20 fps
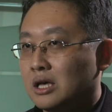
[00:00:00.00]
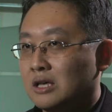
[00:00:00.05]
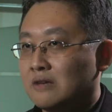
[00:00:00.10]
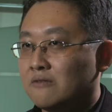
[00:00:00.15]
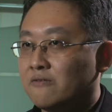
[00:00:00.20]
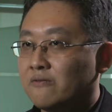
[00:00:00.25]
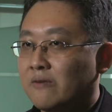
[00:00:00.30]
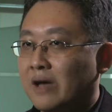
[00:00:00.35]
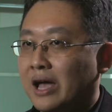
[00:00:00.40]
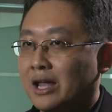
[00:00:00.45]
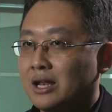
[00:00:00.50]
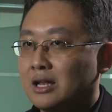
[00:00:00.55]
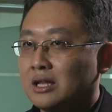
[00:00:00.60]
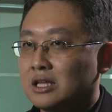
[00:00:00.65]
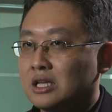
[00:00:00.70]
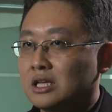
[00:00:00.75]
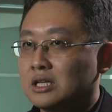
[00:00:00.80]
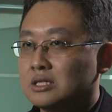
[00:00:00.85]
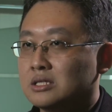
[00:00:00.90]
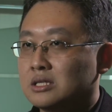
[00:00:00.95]
in
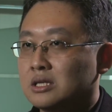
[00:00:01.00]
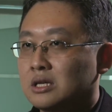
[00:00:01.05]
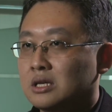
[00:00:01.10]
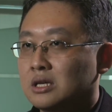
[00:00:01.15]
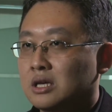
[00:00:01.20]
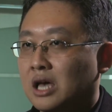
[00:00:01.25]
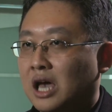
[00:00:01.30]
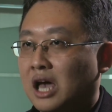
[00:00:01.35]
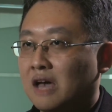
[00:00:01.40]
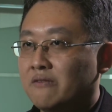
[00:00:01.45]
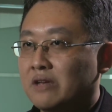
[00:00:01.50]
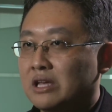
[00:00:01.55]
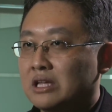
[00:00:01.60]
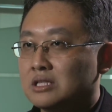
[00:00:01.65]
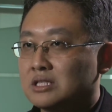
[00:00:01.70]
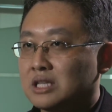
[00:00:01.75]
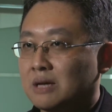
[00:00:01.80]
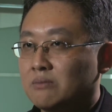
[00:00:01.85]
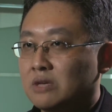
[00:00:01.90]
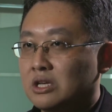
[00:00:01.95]
fact, is
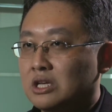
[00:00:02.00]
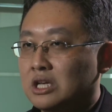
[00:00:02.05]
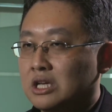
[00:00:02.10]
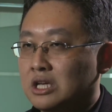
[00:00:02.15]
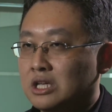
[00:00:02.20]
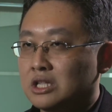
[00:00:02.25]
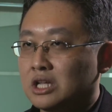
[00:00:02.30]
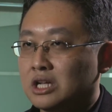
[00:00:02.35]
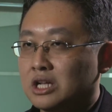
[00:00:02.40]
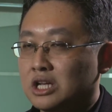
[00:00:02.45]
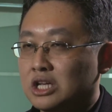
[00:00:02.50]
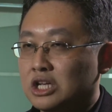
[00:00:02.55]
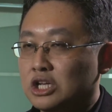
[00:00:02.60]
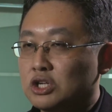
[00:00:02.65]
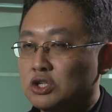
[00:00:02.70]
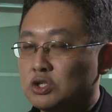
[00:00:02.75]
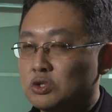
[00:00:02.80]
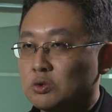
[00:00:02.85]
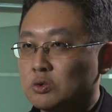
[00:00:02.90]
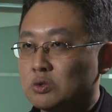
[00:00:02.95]
having some internal
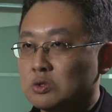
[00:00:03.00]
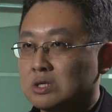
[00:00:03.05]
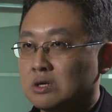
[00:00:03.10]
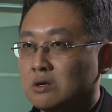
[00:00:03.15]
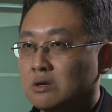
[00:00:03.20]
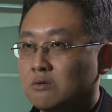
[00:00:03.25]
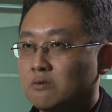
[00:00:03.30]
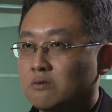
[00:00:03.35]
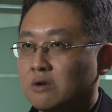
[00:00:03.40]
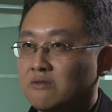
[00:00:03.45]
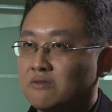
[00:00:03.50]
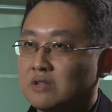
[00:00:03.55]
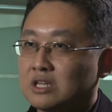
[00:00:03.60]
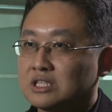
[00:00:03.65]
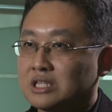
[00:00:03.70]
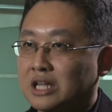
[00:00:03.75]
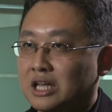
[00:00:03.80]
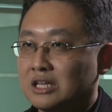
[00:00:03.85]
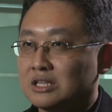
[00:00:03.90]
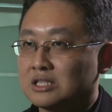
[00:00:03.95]
issues with
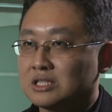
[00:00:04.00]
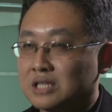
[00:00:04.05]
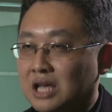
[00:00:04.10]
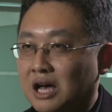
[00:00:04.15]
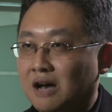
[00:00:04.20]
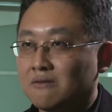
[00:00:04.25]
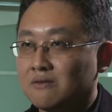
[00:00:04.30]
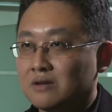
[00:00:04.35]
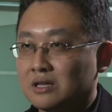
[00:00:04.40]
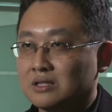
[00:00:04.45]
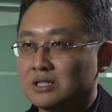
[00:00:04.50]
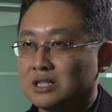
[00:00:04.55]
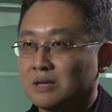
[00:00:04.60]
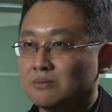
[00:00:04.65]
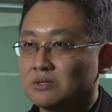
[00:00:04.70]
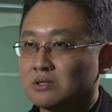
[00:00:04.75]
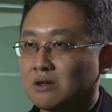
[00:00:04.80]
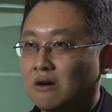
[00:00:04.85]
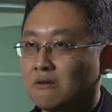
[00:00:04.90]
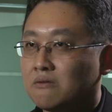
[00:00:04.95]
the state itself in
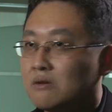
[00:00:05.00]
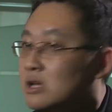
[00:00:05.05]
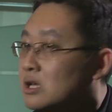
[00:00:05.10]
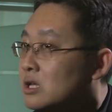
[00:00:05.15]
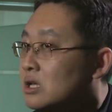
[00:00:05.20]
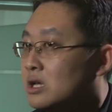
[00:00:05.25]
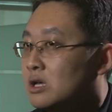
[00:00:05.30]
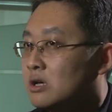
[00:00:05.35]
terms of